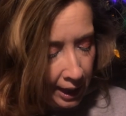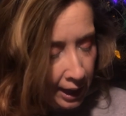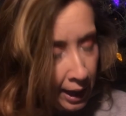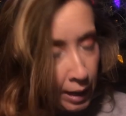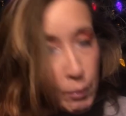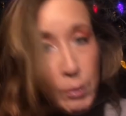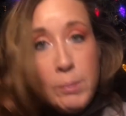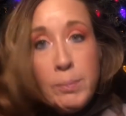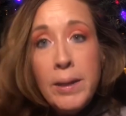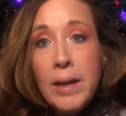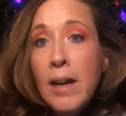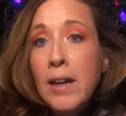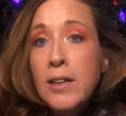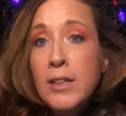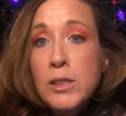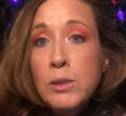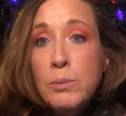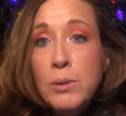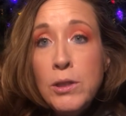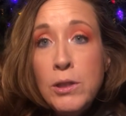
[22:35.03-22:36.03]
I would be
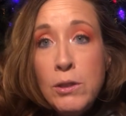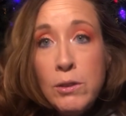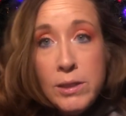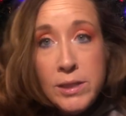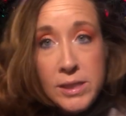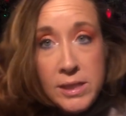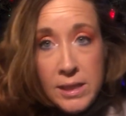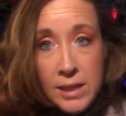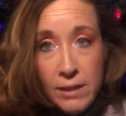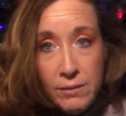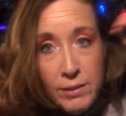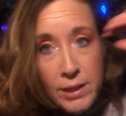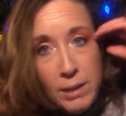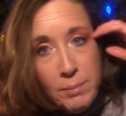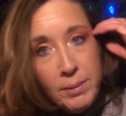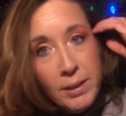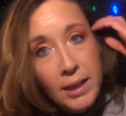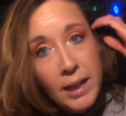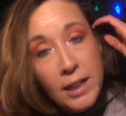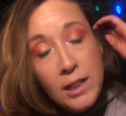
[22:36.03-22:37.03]
honest with you, as a gift,
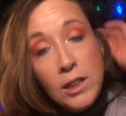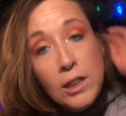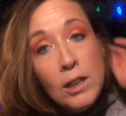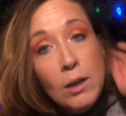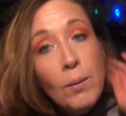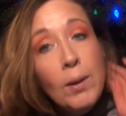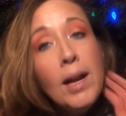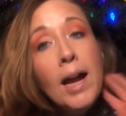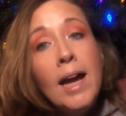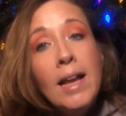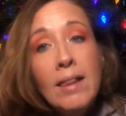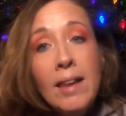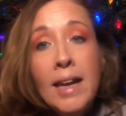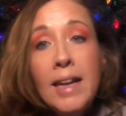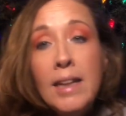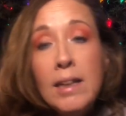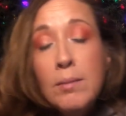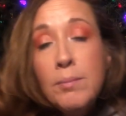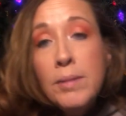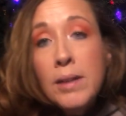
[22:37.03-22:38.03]
I'd be like, you know what, I
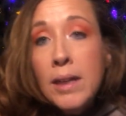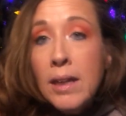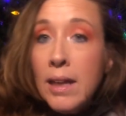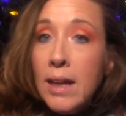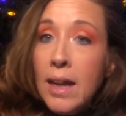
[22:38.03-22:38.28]
like them.